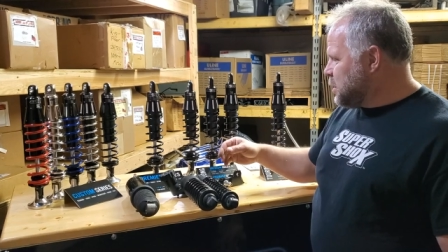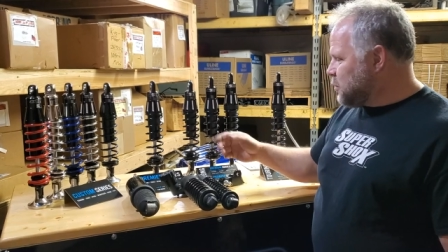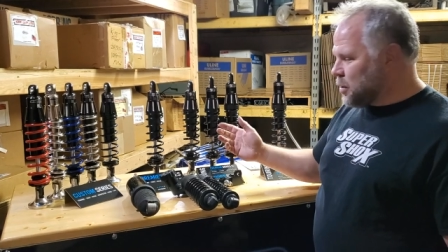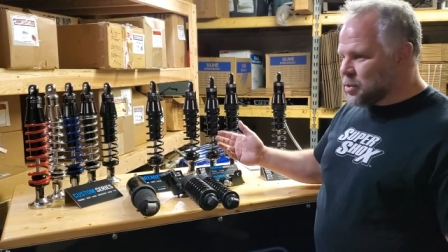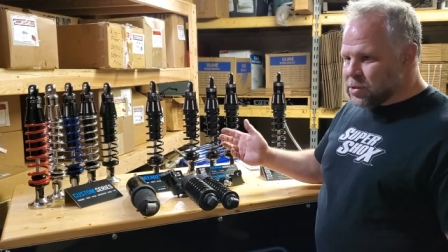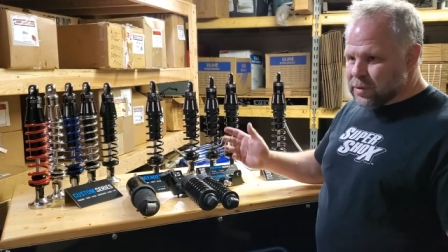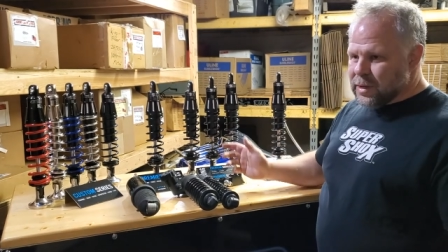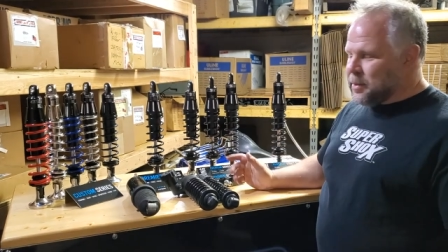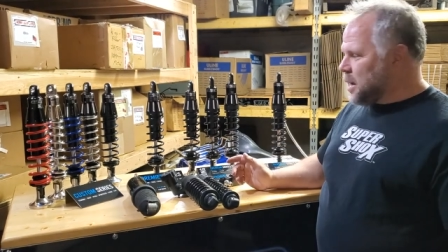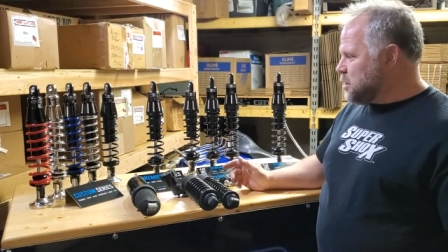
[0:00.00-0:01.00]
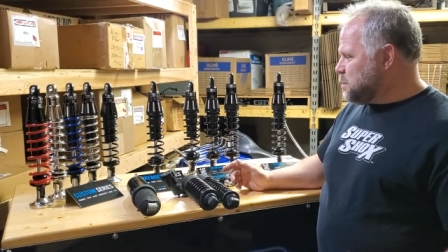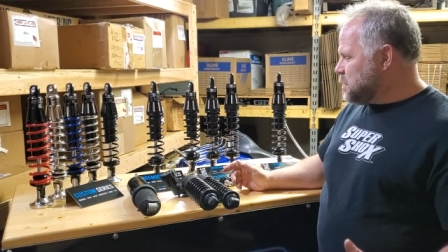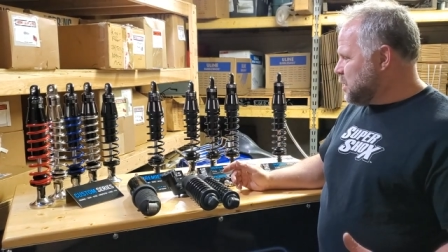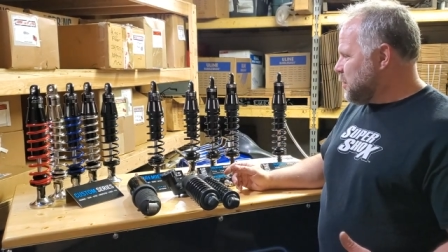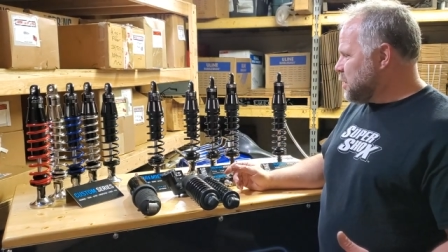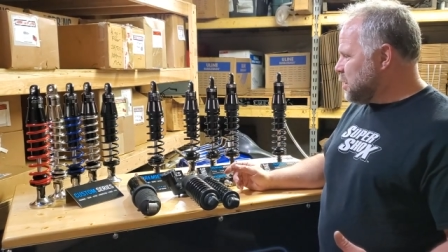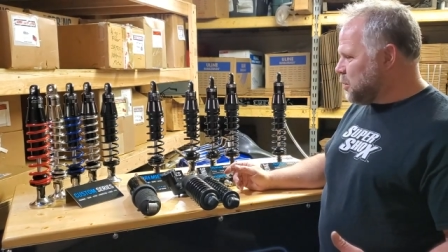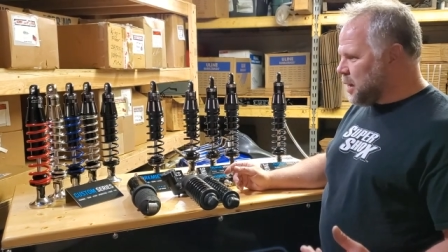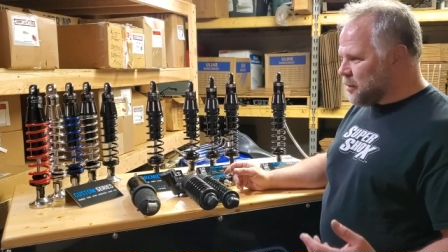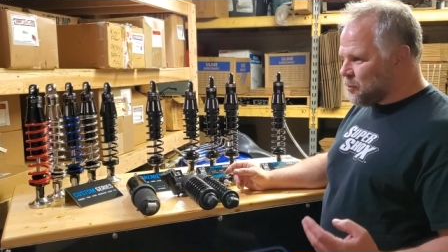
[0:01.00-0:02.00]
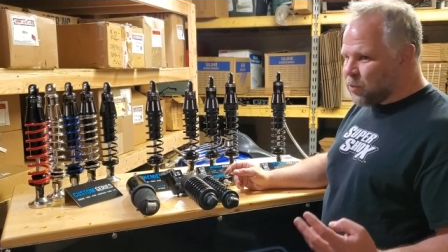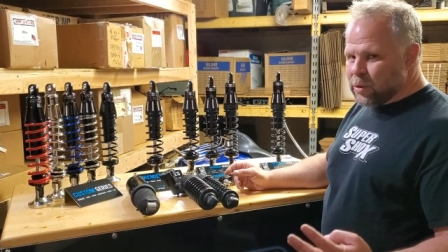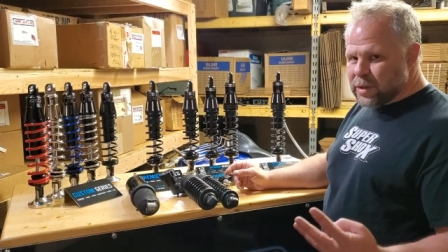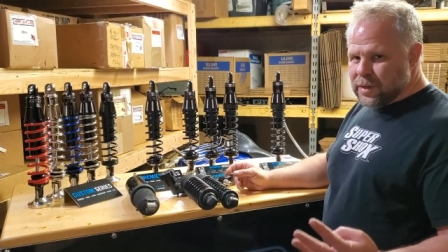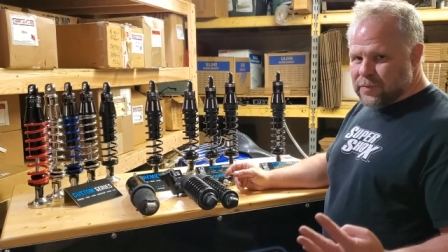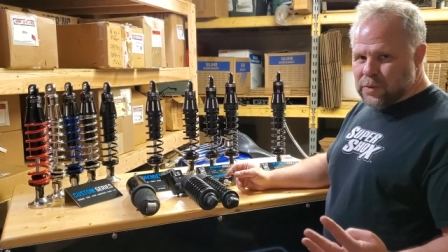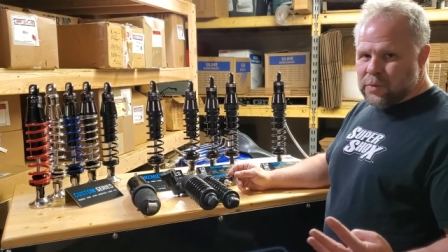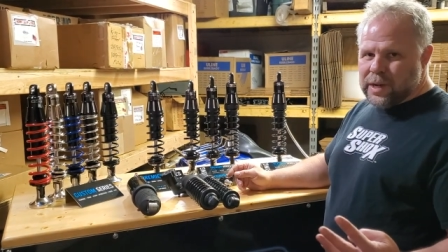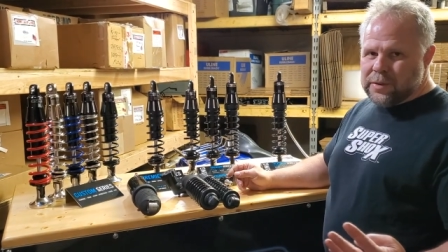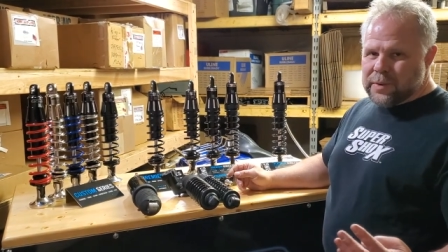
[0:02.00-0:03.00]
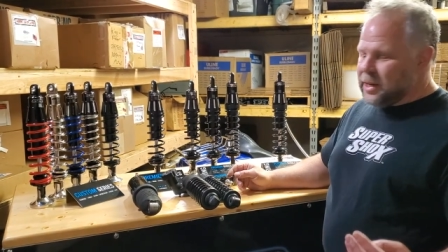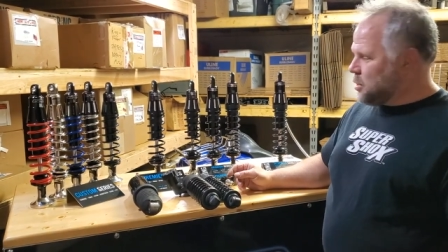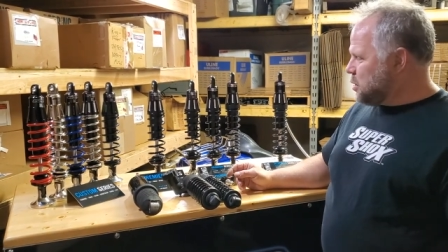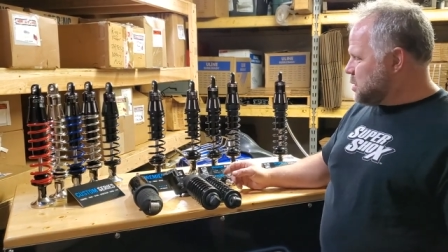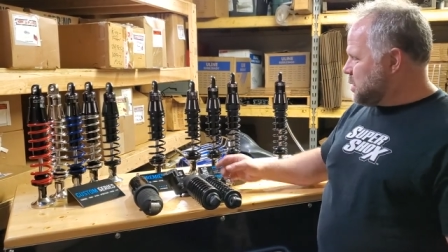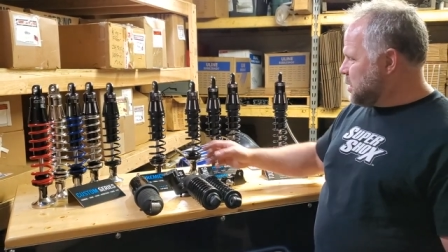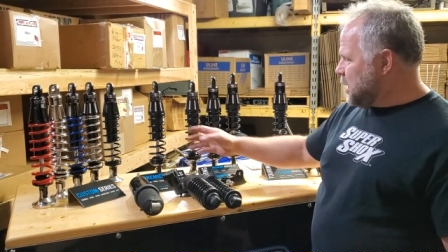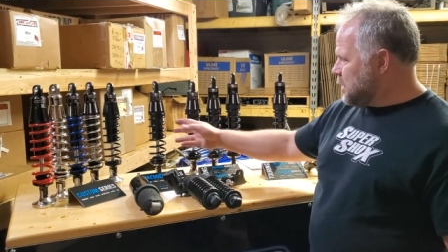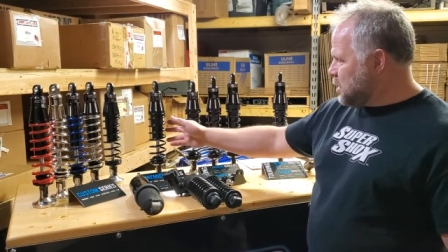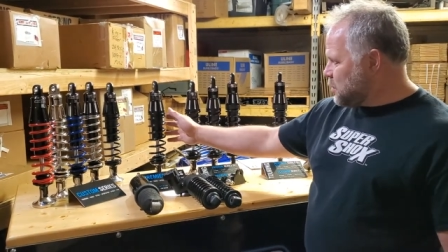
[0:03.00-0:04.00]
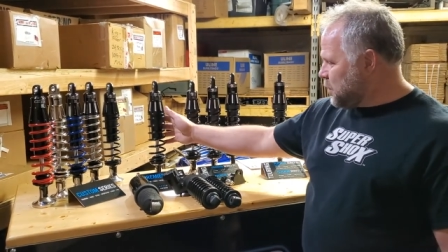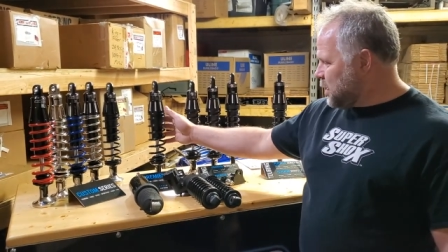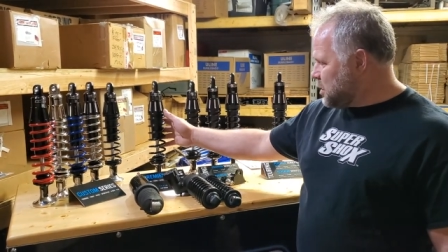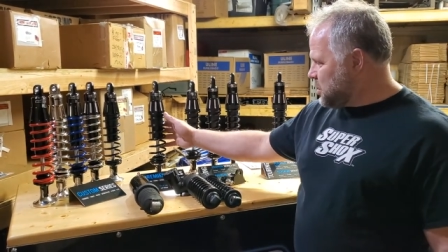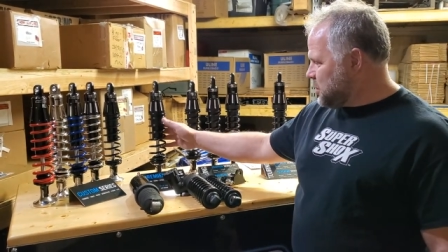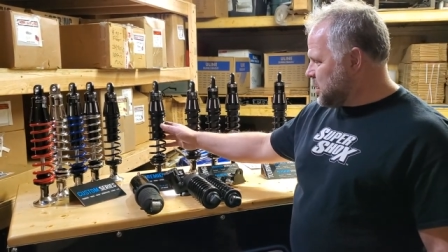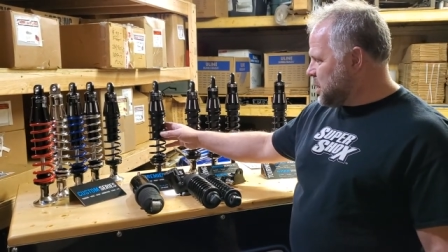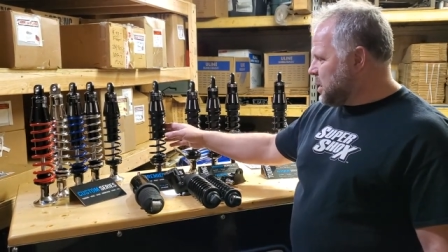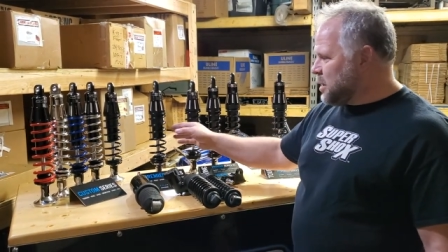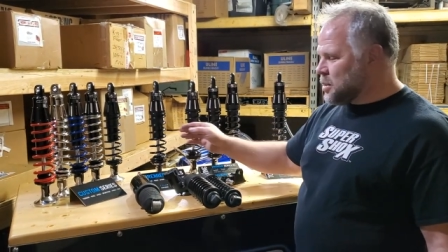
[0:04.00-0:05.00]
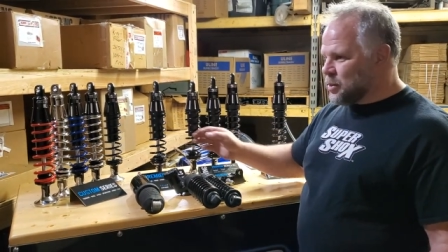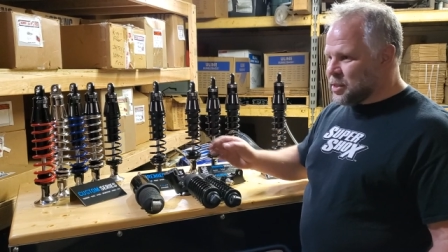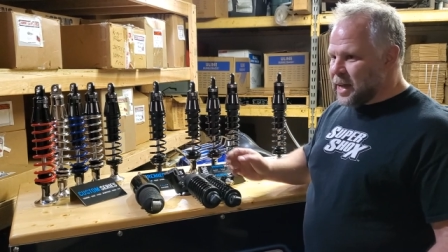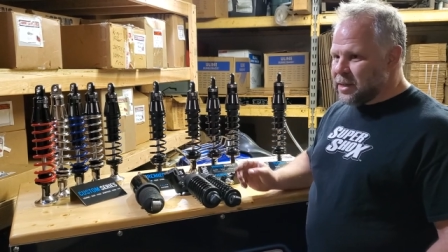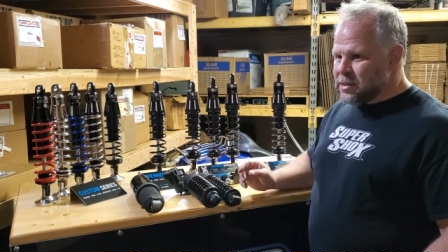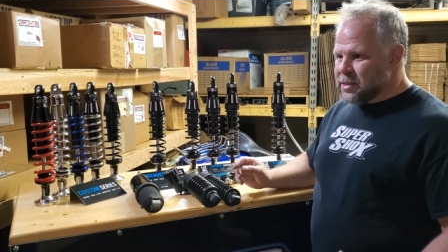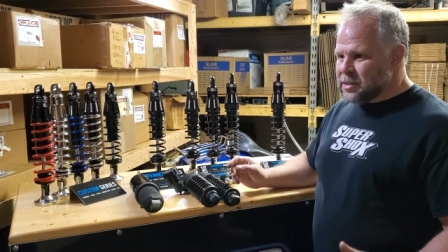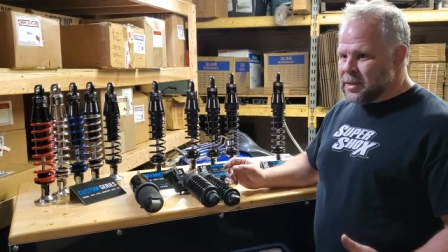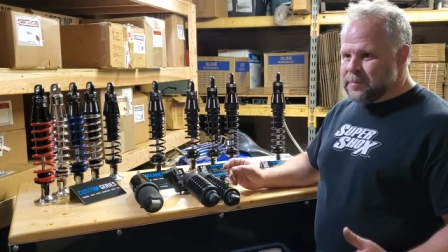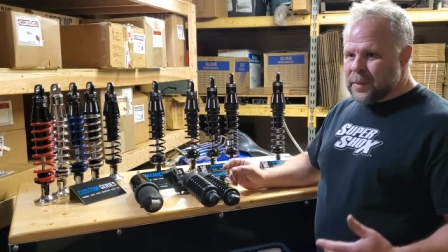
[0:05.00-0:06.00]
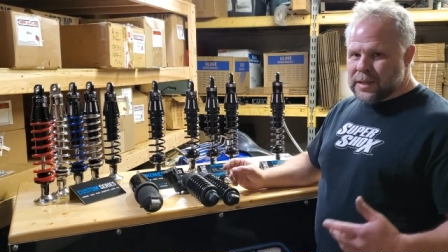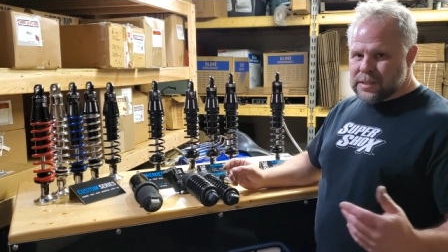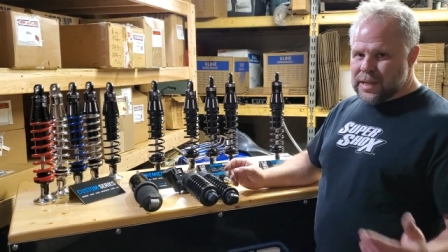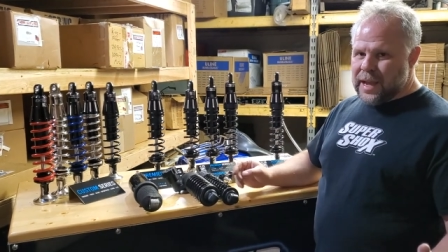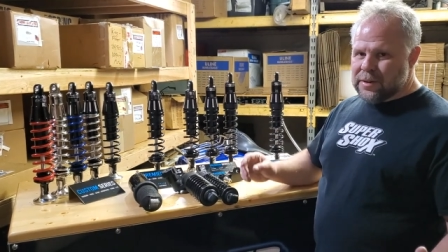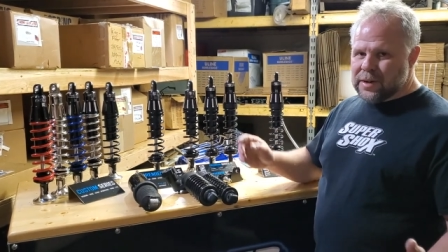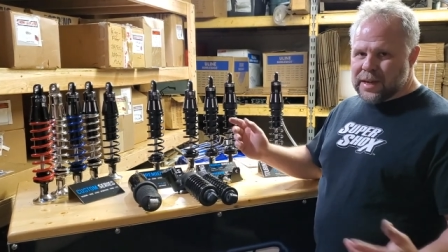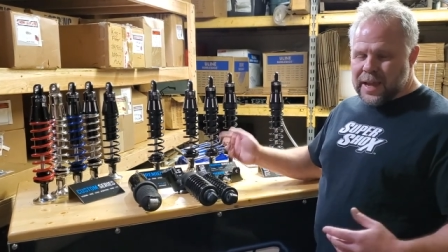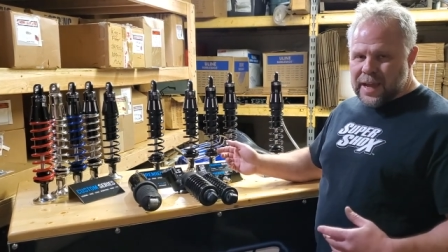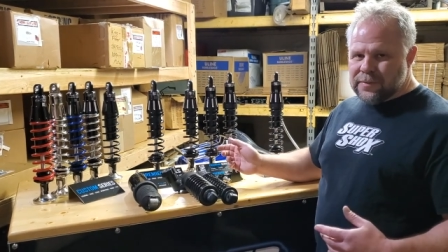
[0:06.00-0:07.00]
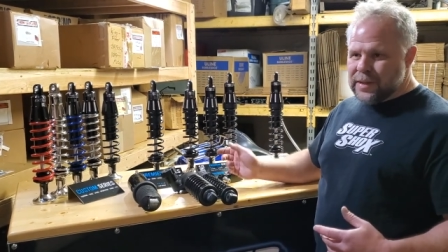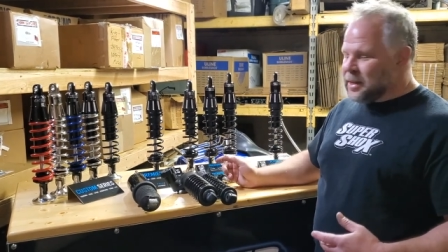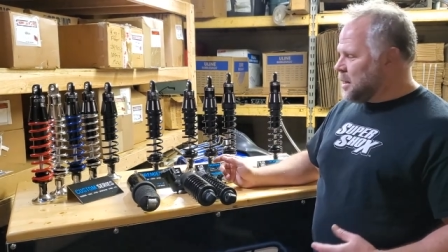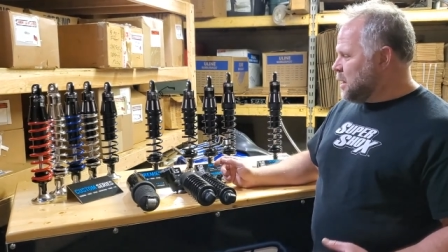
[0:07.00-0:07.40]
For the touring model specifically, we have four different weight ranges that these fit into. So it's not just a standard and a heavy.